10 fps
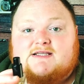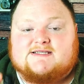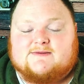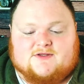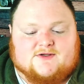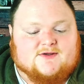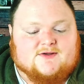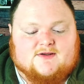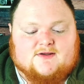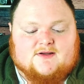similar.
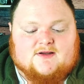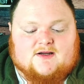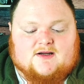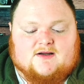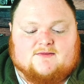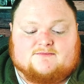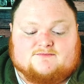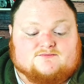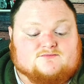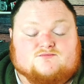
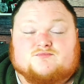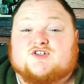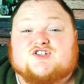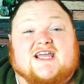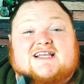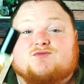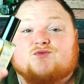Projects